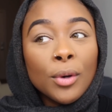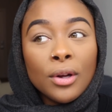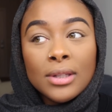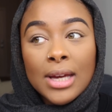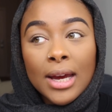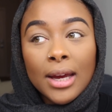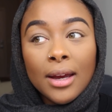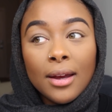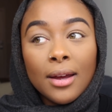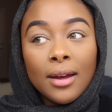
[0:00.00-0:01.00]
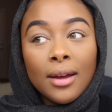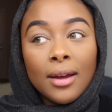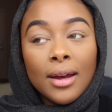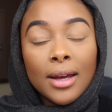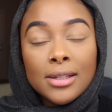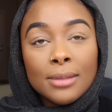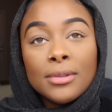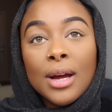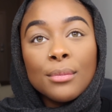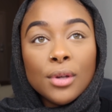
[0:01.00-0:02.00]
all day and
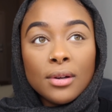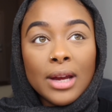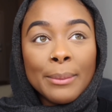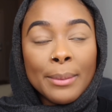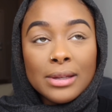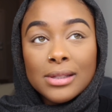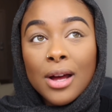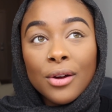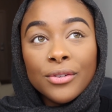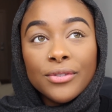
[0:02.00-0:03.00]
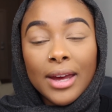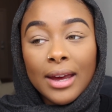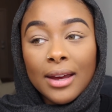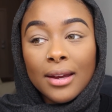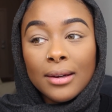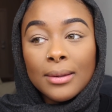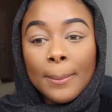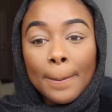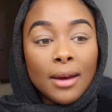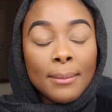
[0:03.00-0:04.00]
sometimes all night by myself, and
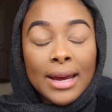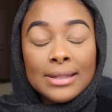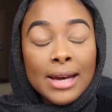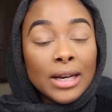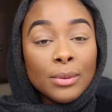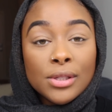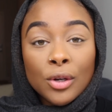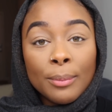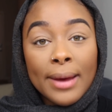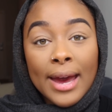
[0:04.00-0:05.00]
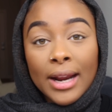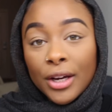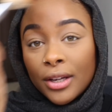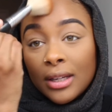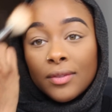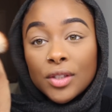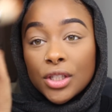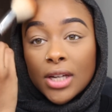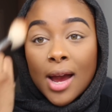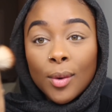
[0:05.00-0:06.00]
my anxiety was so bad I couldn't even
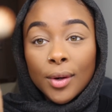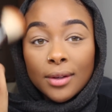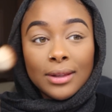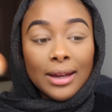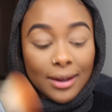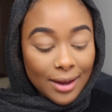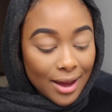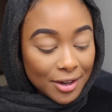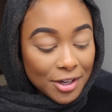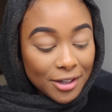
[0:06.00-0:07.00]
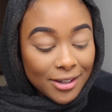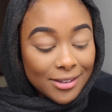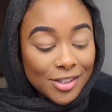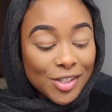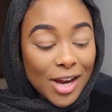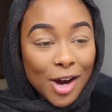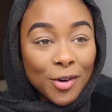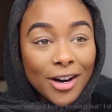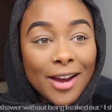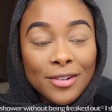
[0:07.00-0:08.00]
shower. Like I couldn't
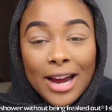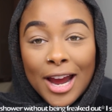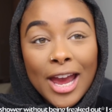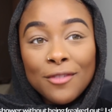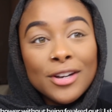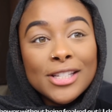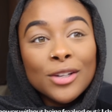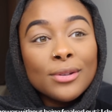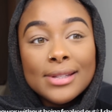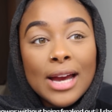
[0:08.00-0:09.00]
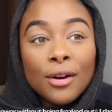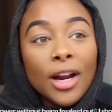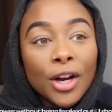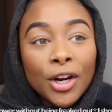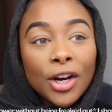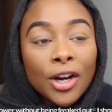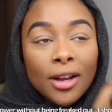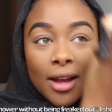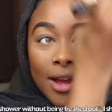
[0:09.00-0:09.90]
shower. Every single sound I heard